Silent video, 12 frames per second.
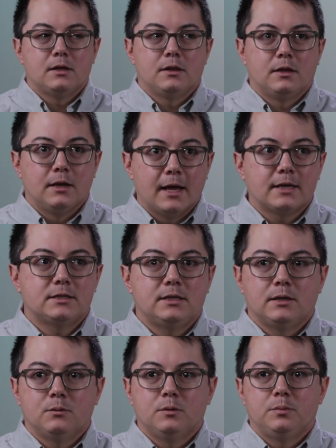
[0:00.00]
The next
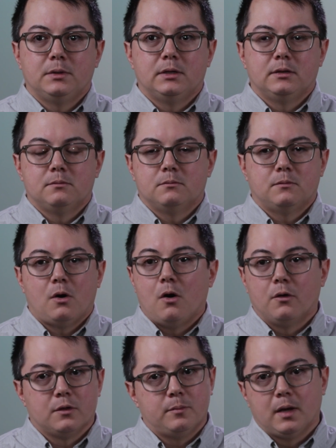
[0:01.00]
thing would be
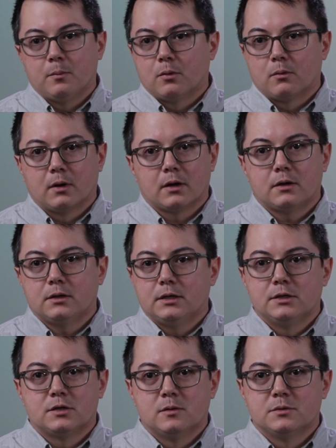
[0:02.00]
all the paperwork
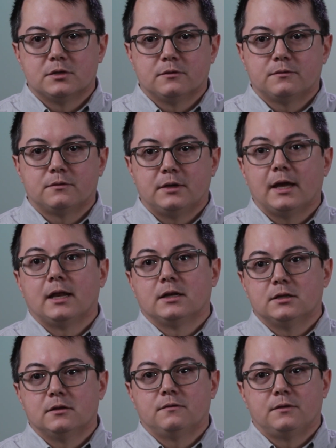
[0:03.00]
in terms of getting
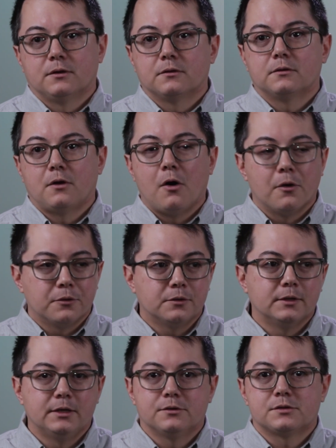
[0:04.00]
to the field, all the
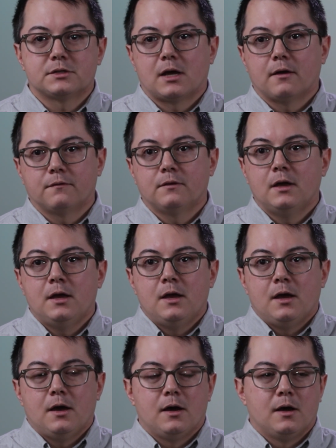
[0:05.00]
legal stuff,
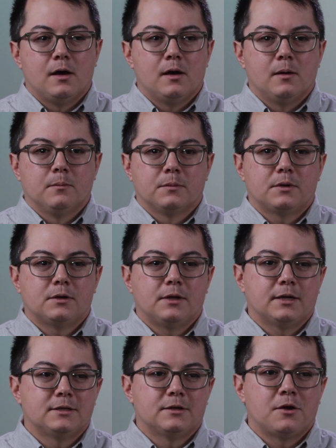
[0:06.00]

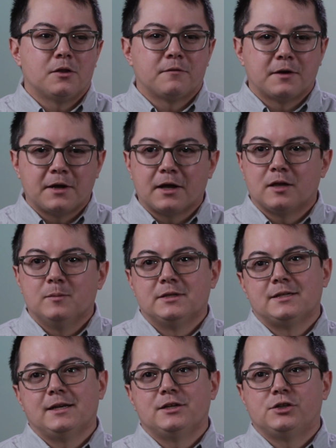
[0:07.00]
collecting all of our
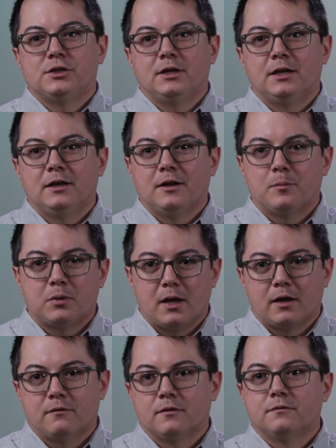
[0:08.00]
documentation,
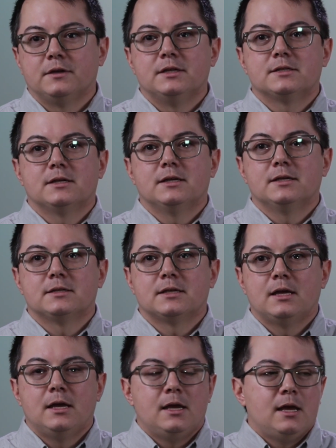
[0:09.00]
applying for visas.
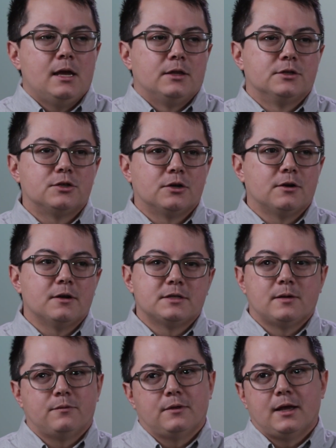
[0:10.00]
The turnaround
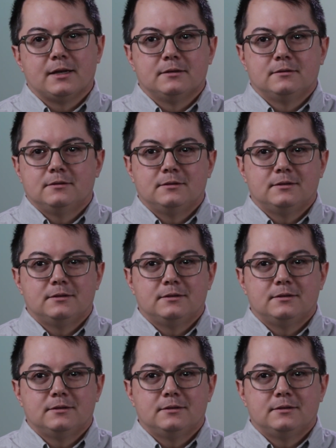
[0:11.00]
time for that,